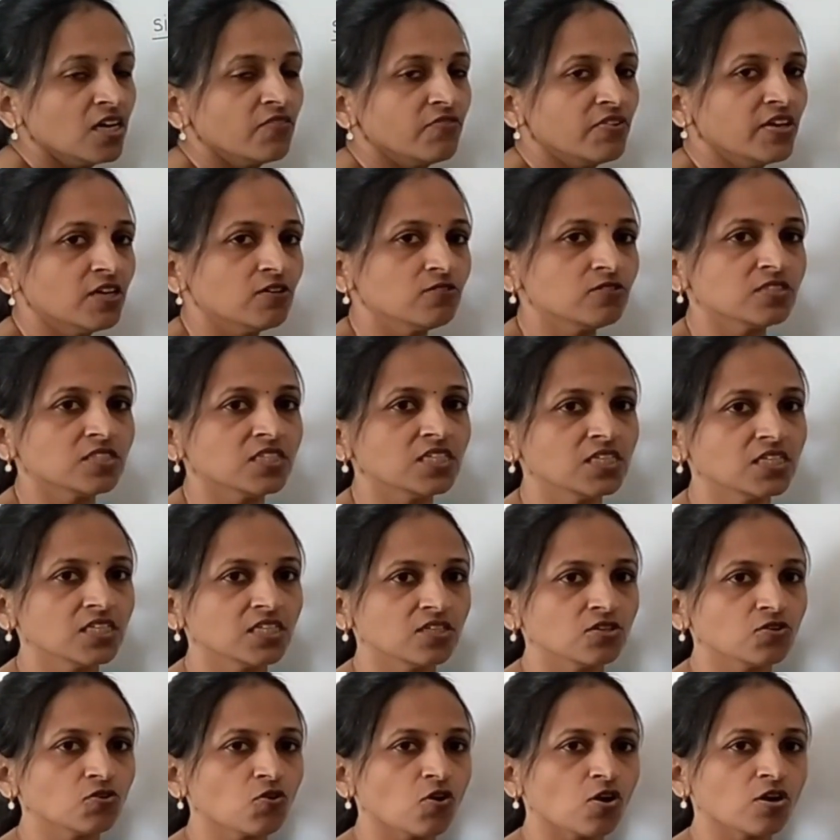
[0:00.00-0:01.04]
We have seen
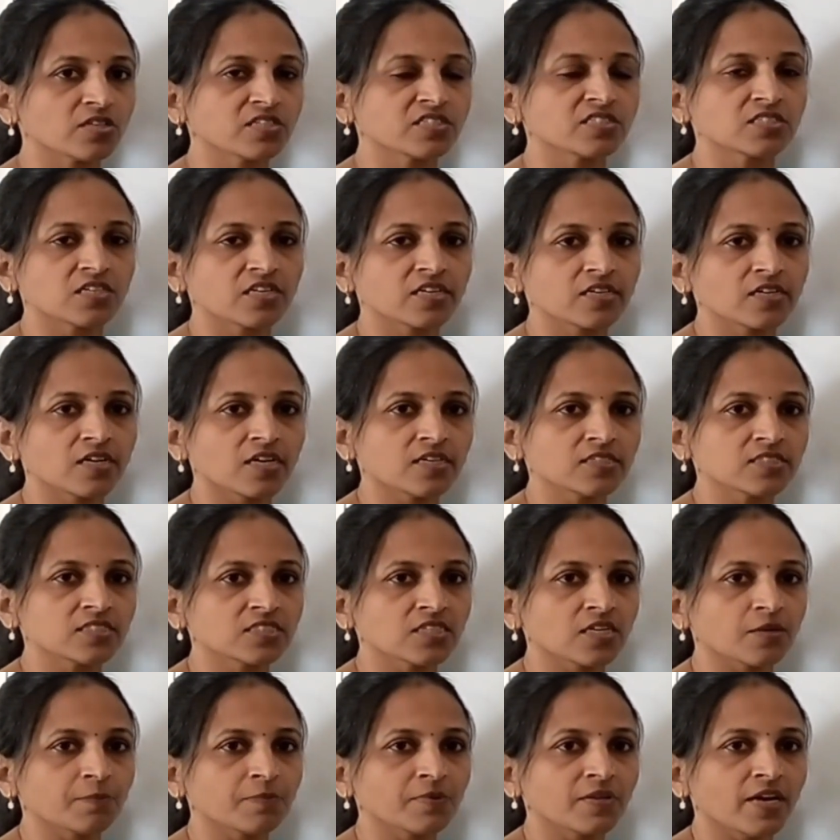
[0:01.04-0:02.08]
in constant
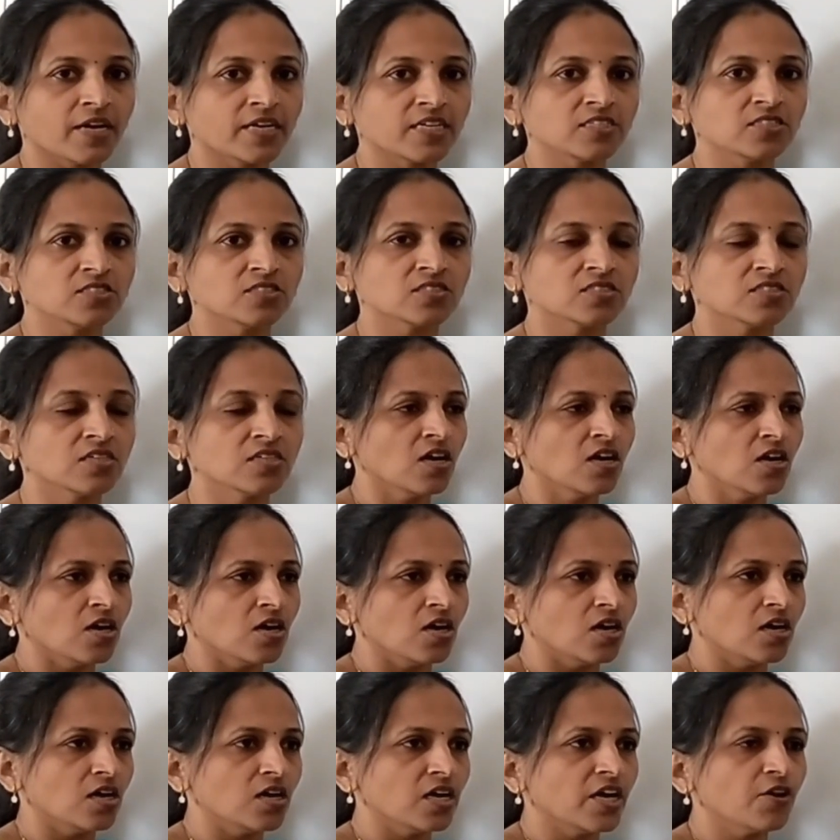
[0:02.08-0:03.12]
concept that is
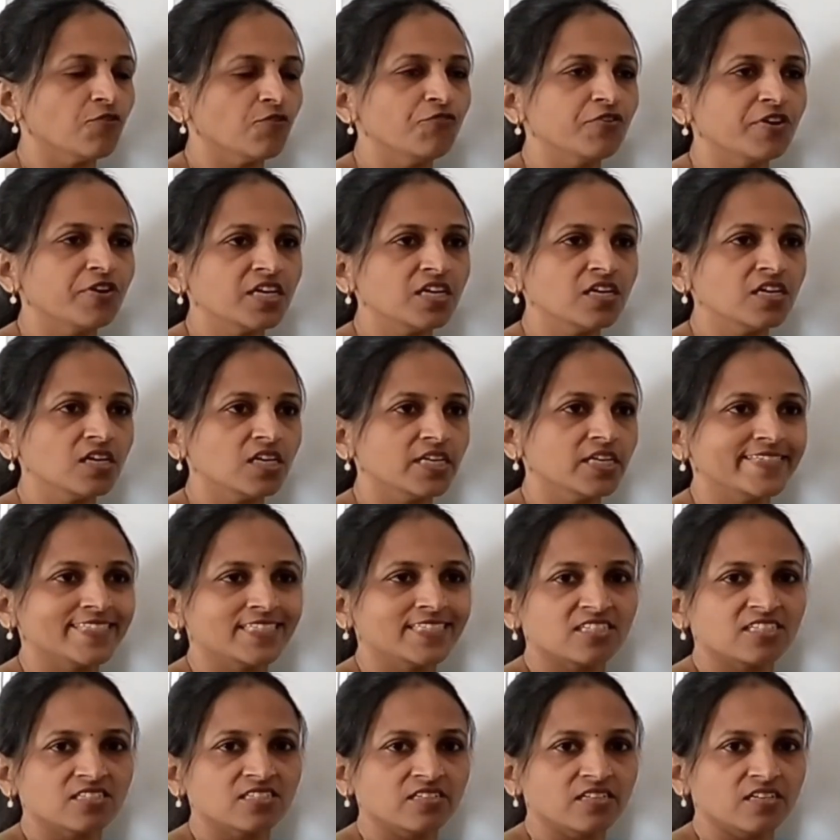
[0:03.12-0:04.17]
uh, every
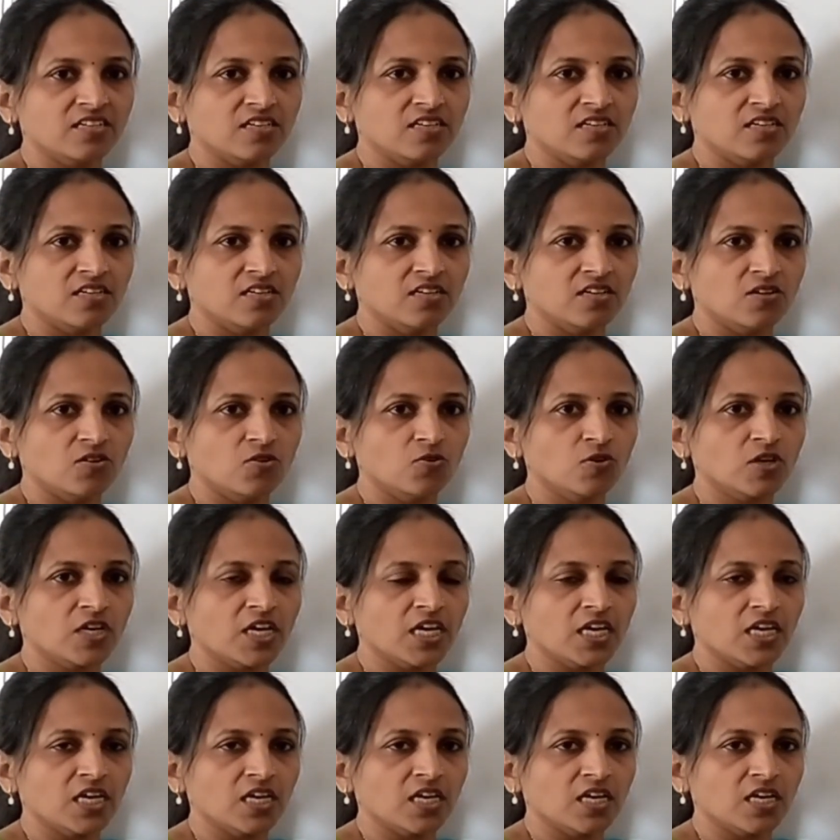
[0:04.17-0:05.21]
literal,
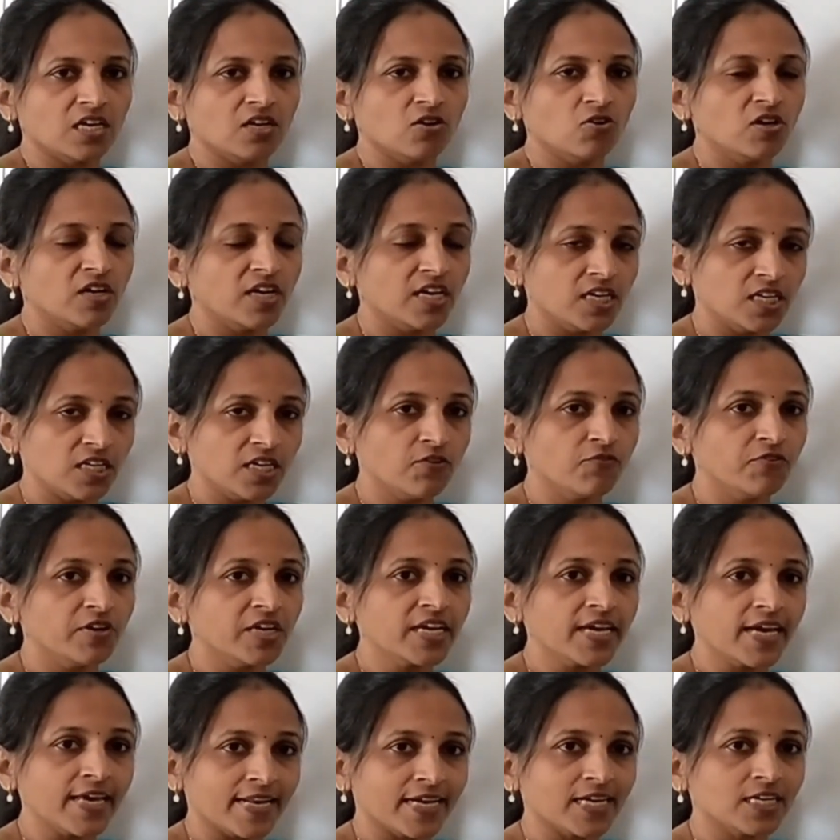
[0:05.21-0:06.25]
okay, uh,
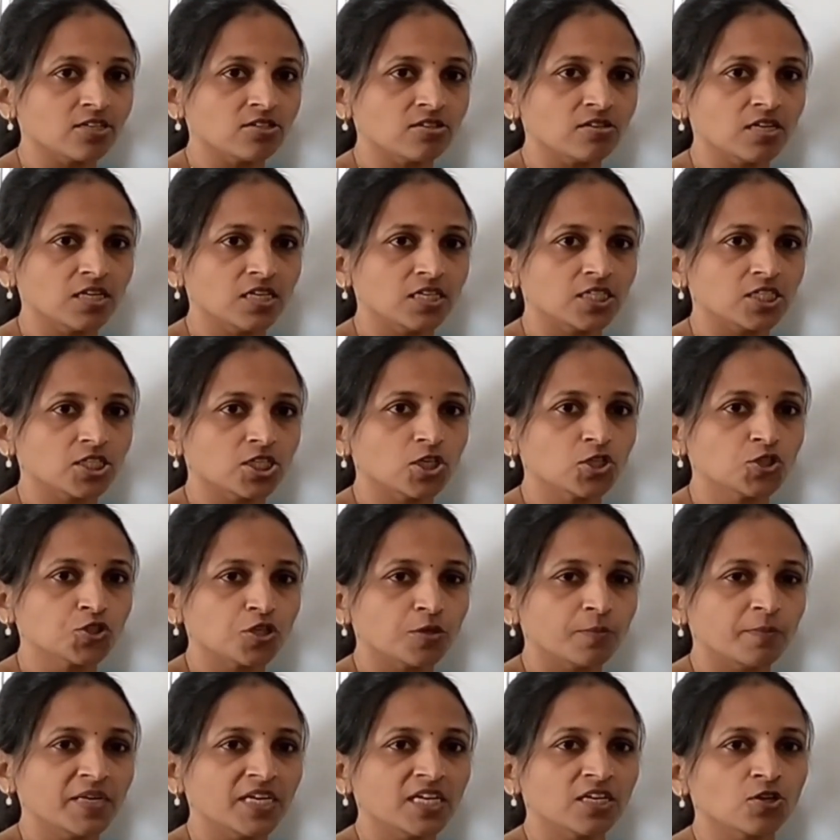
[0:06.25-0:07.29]
every character literal
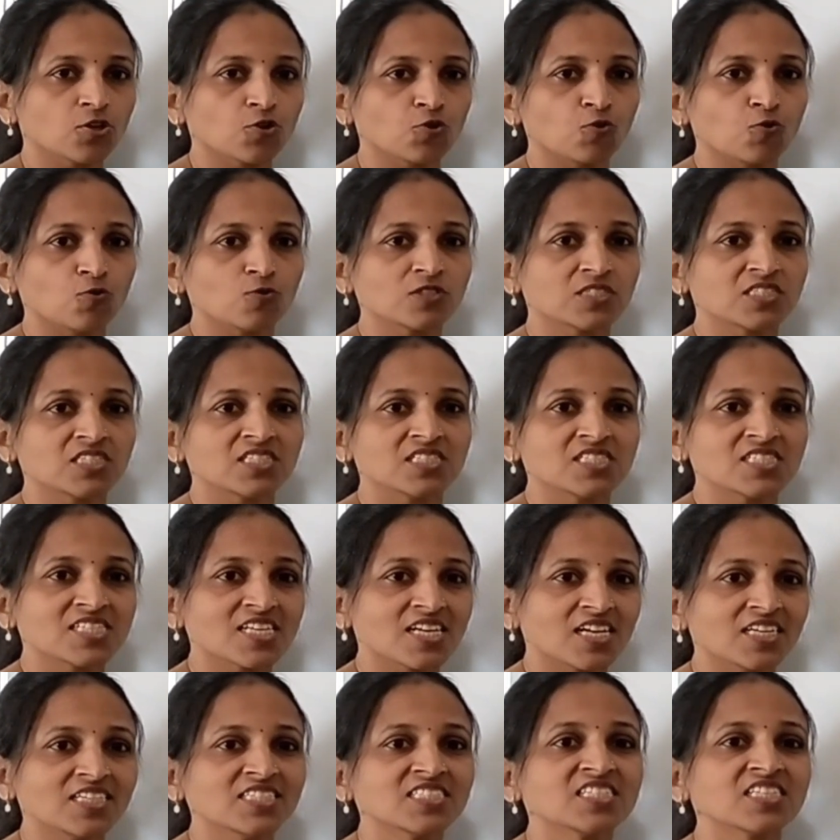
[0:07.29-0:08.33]
should be enclosed
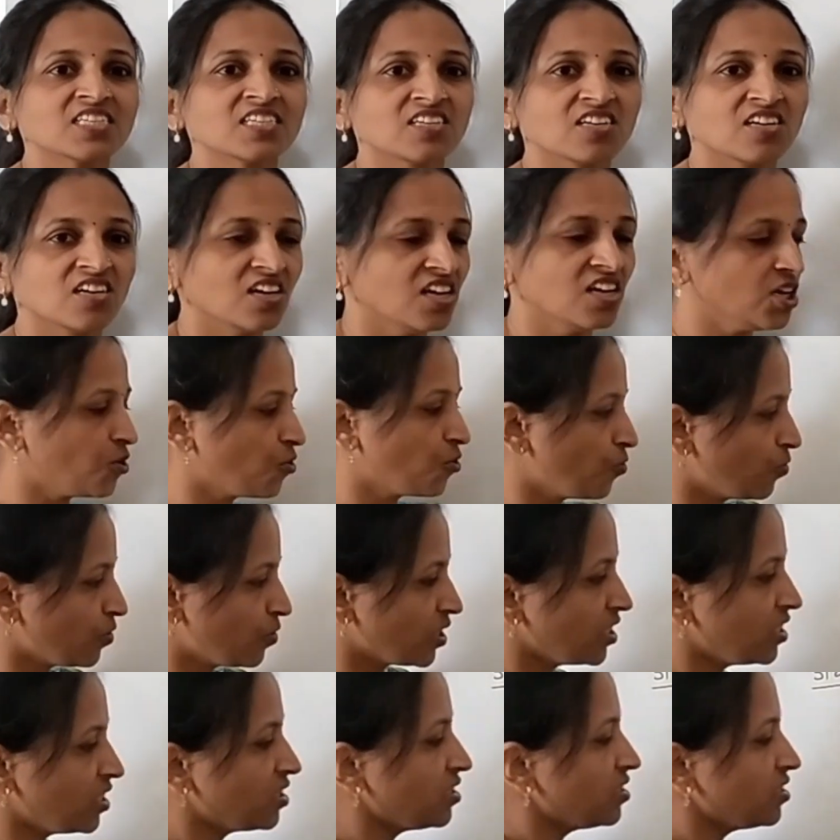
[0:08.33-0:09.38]
inside single
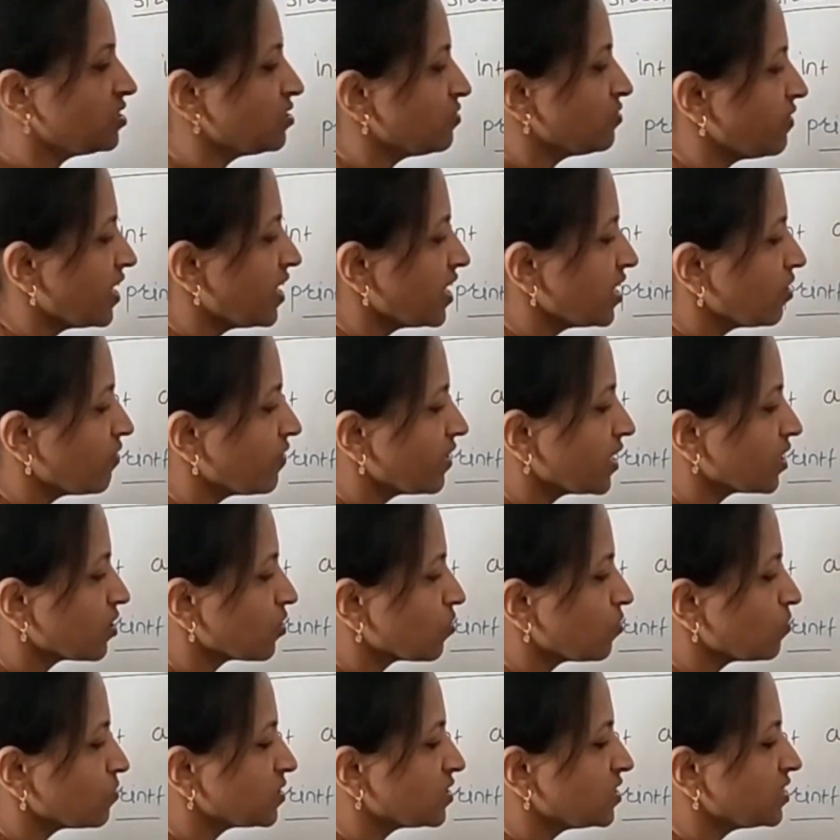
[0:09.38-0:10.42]
quote. In this way I have
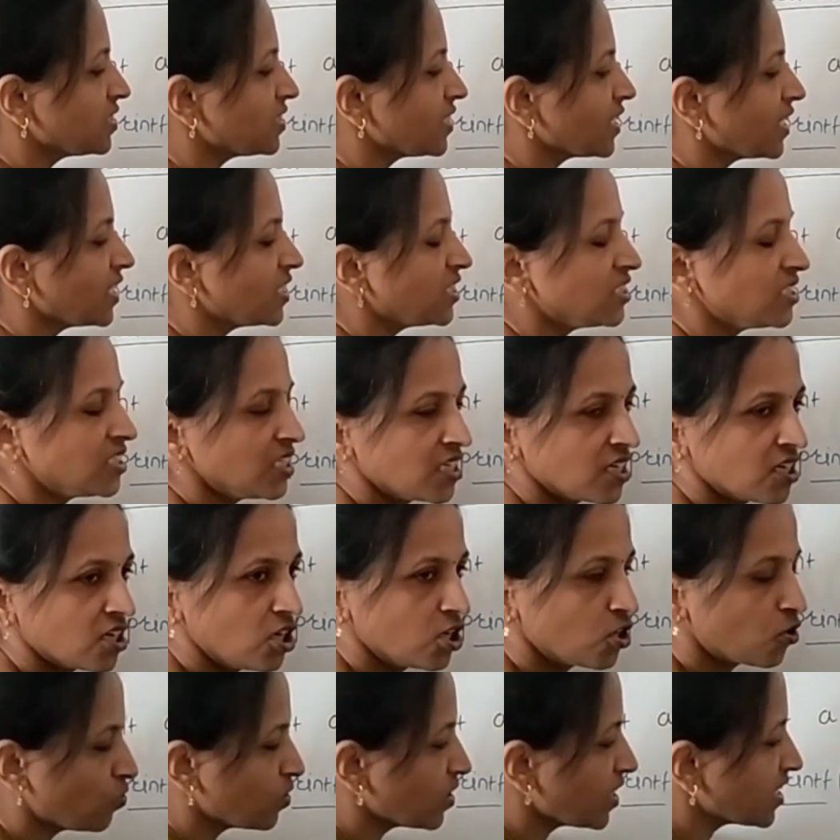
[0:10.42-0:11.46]
enclosed this a in
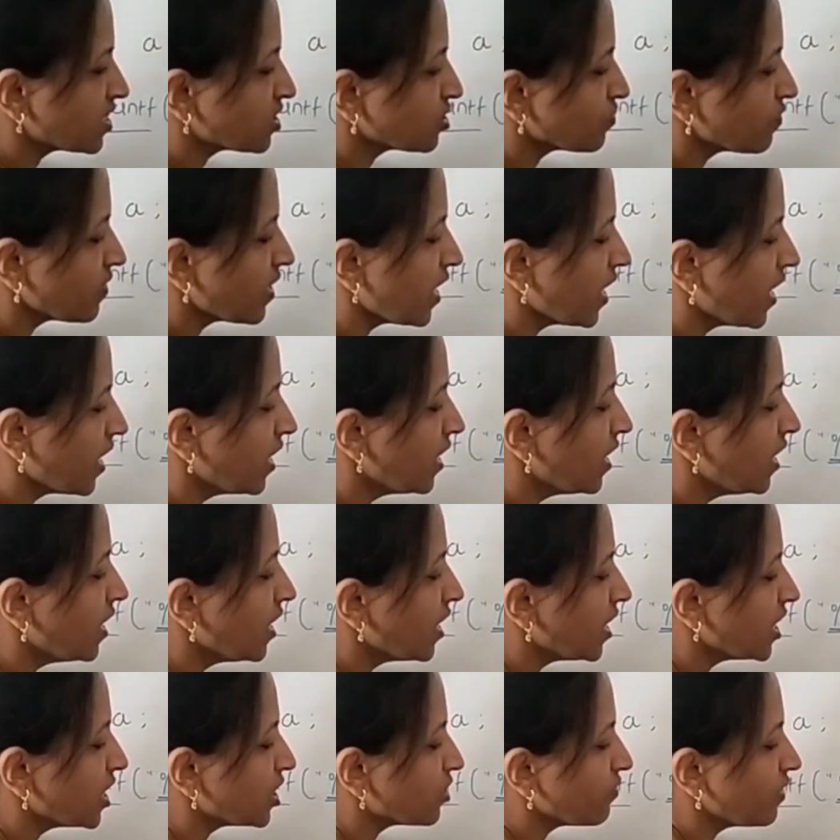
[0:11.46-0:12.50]
single quote. That's
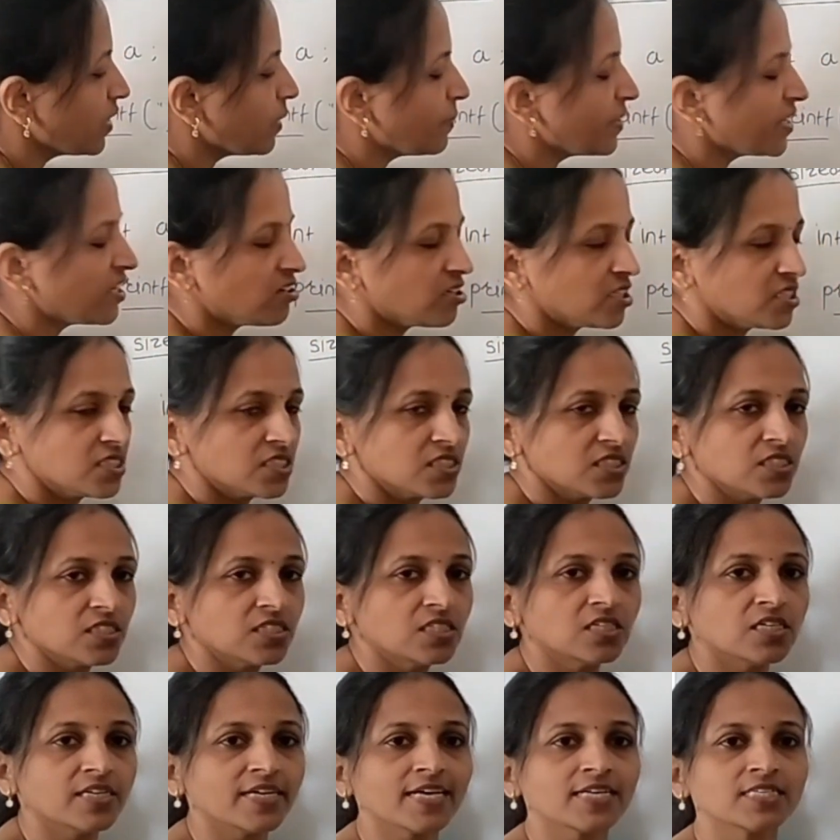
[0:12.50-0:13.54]
why it will be
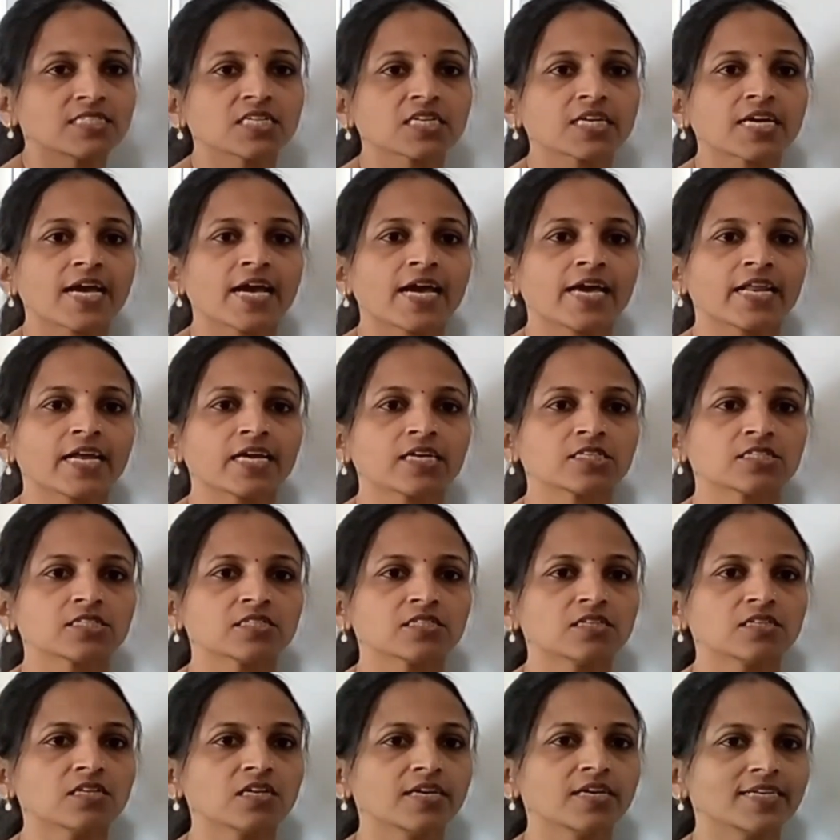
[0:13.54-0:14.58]
considered as a
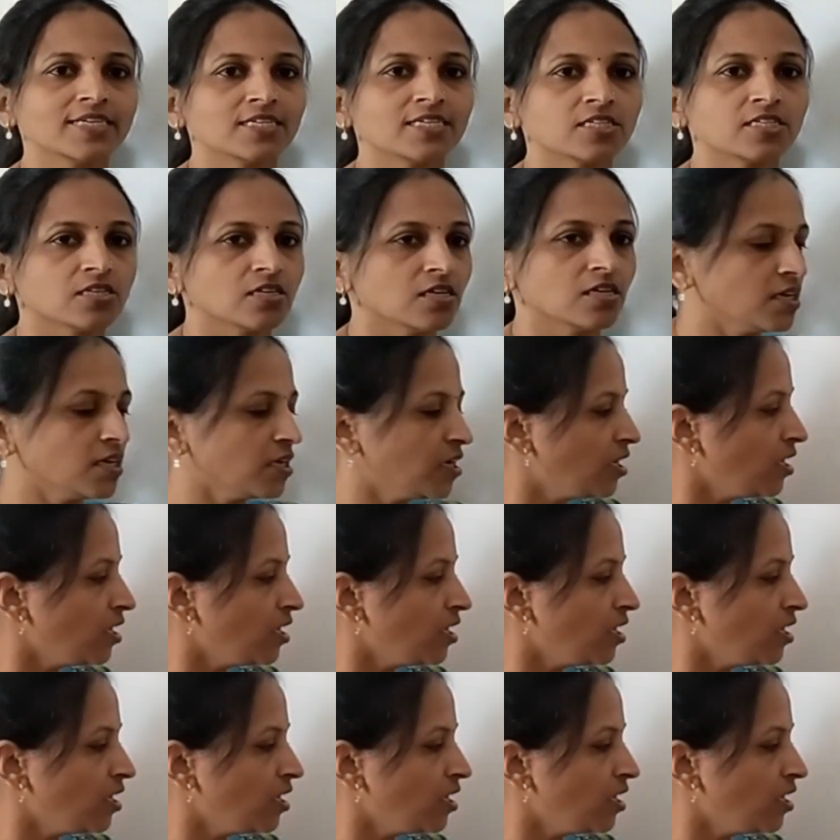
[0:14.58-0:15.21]
character literal.